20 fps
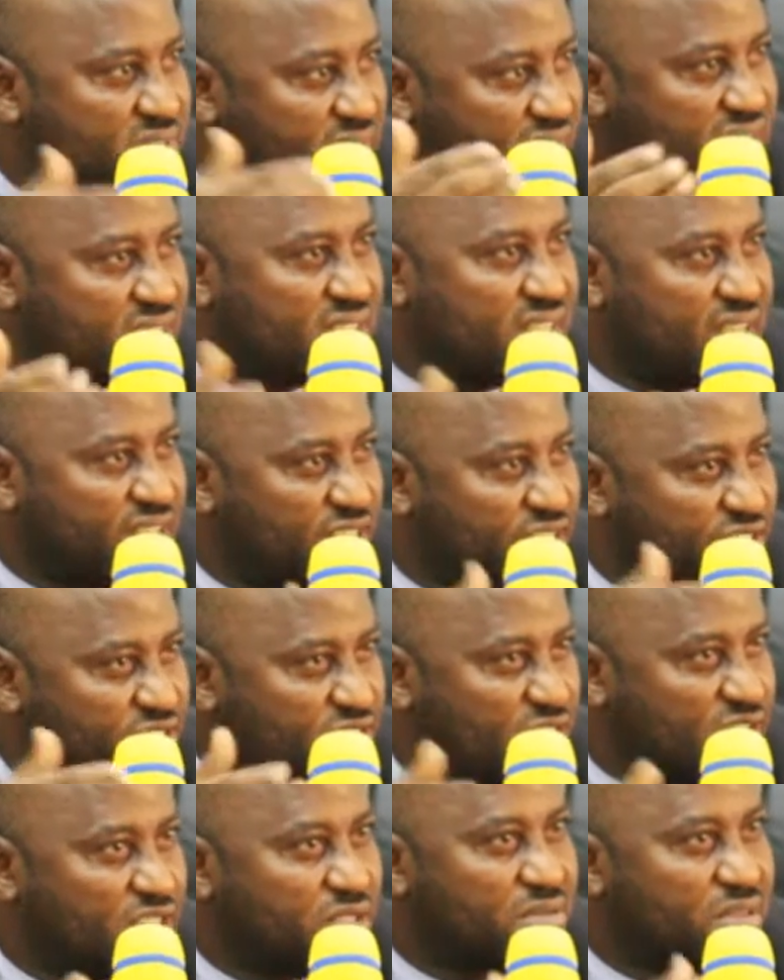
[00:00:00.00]

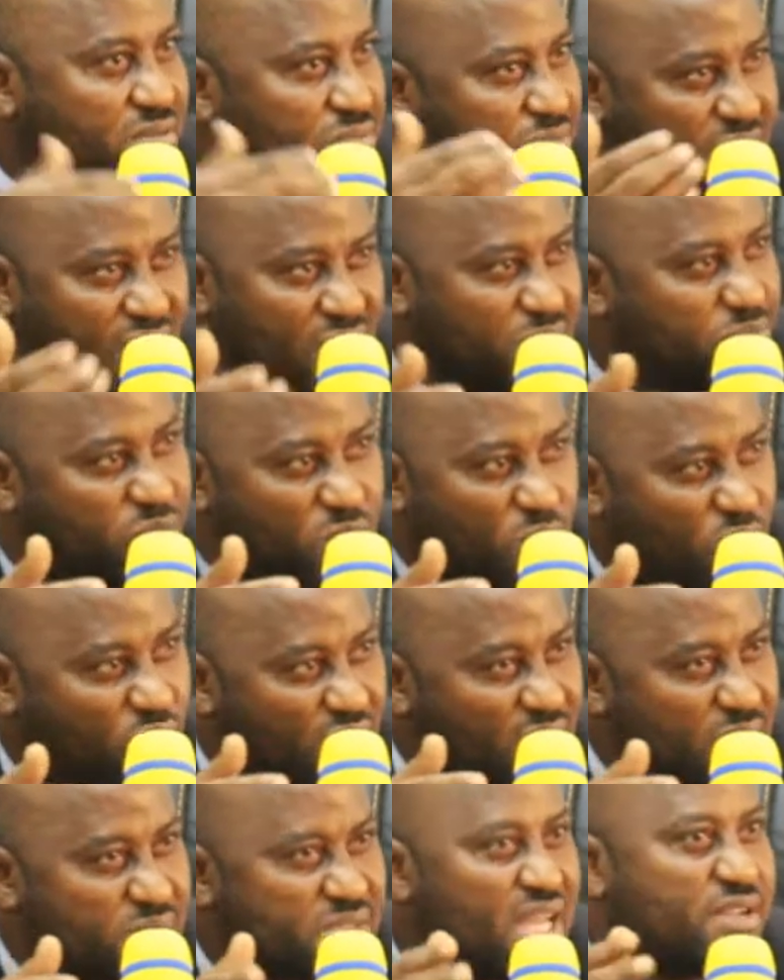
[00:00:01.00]
sensitization
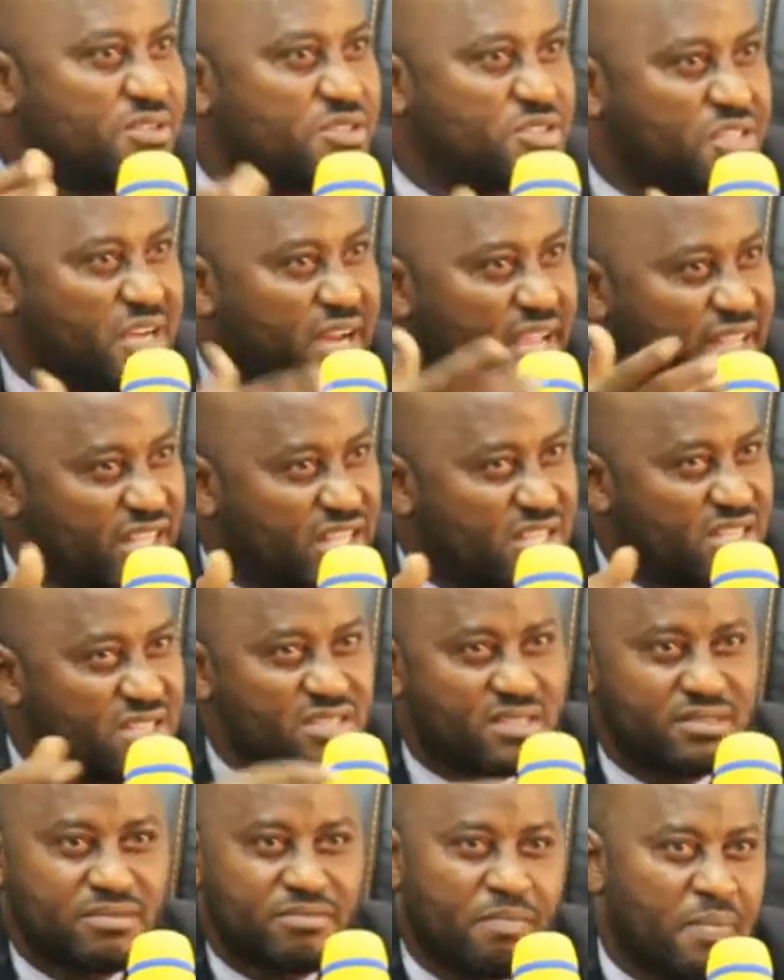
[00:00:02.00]
programs and
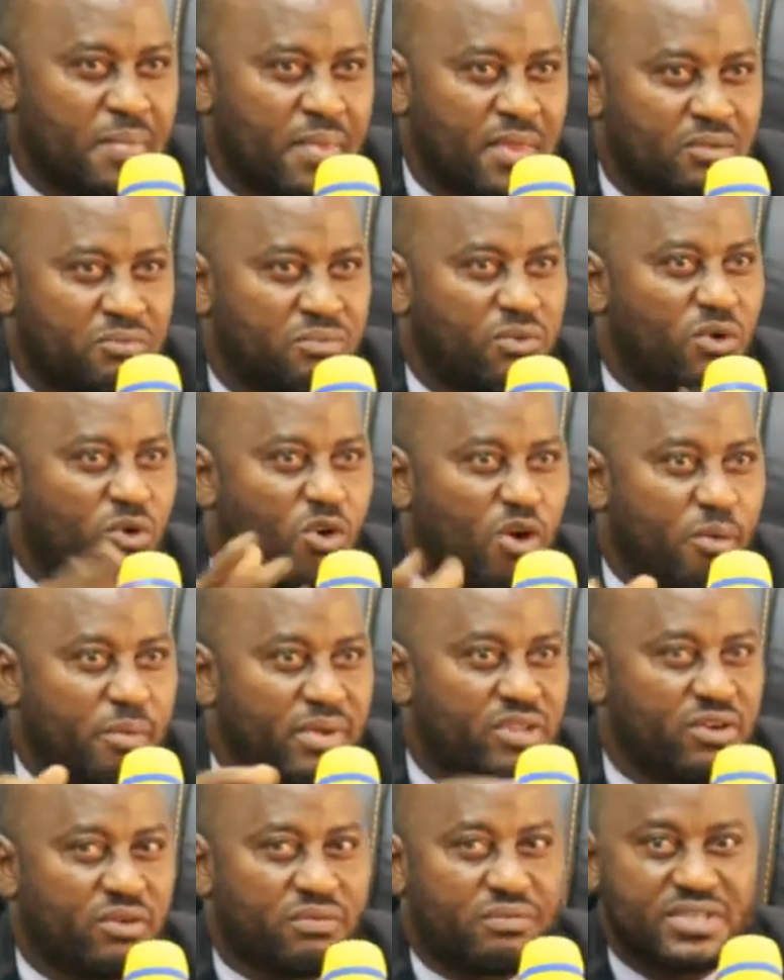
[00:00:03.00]
trainings for
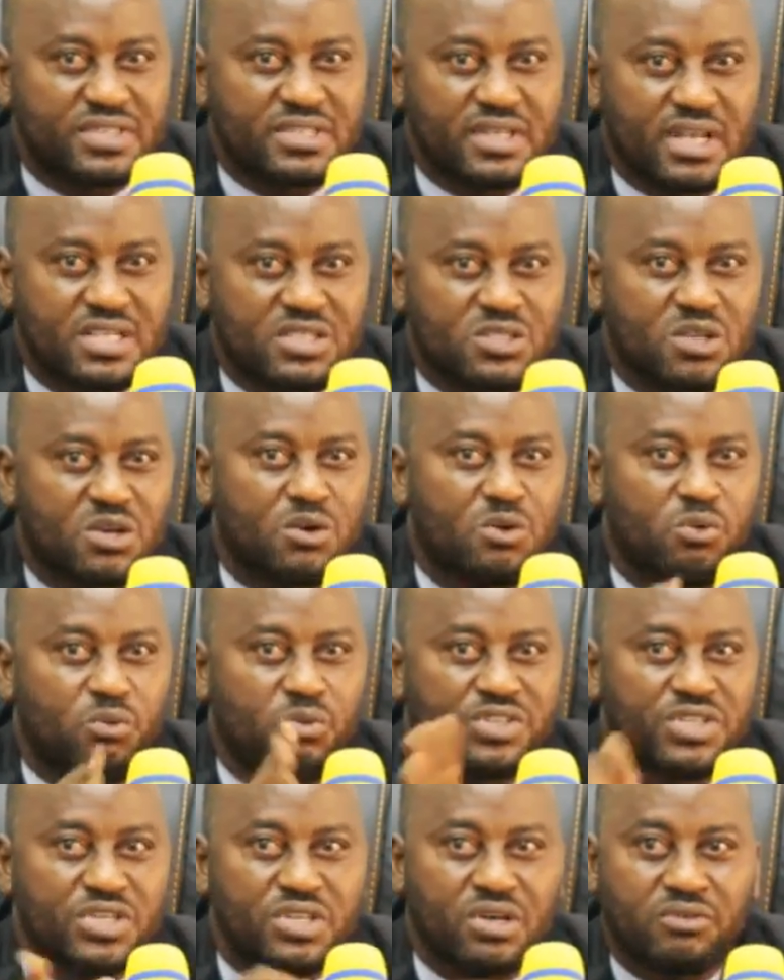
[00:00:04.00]
government officials
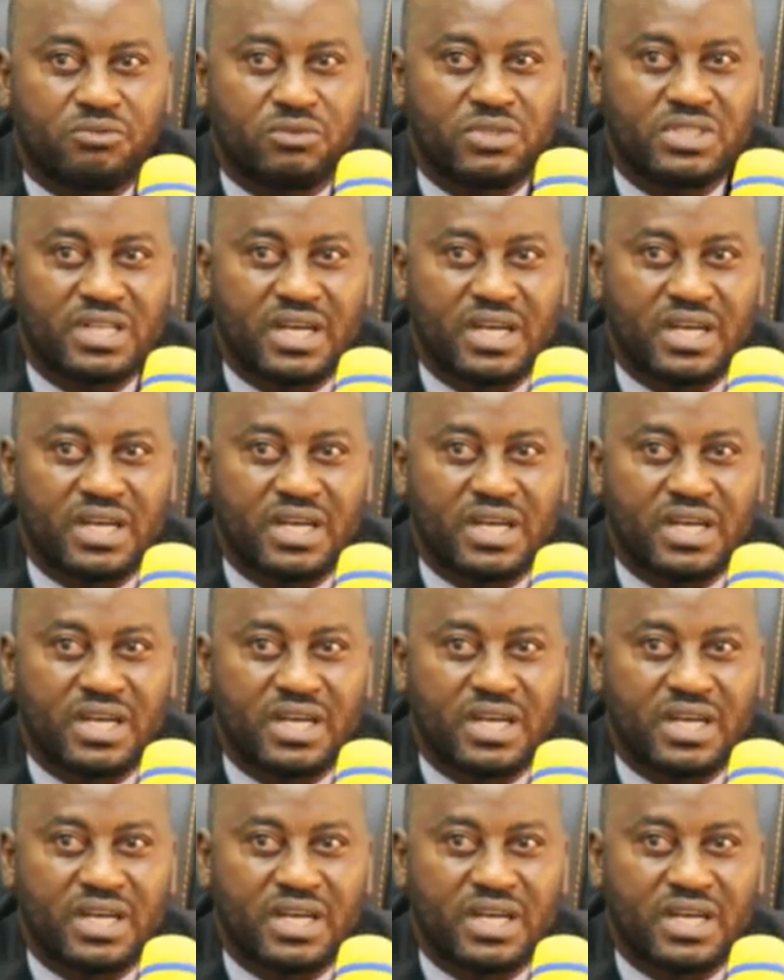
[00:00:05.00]
with